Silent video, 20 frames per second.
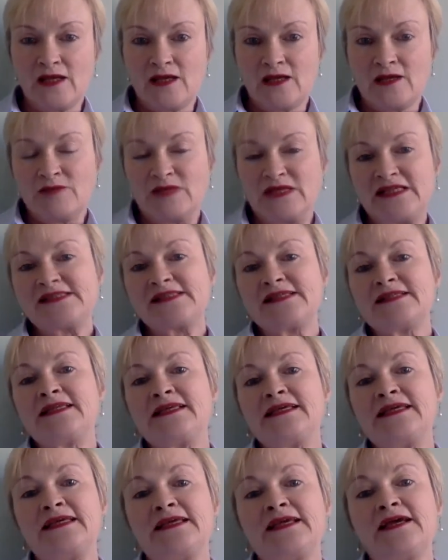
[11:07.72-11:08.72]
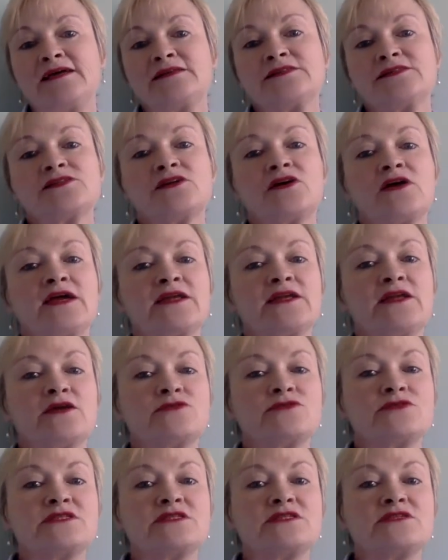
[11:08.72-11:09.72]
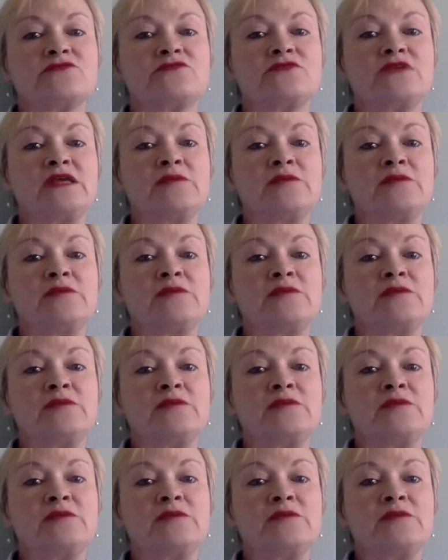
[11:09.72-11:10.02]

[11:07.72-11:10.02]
Melissa Lee had a diagnosis of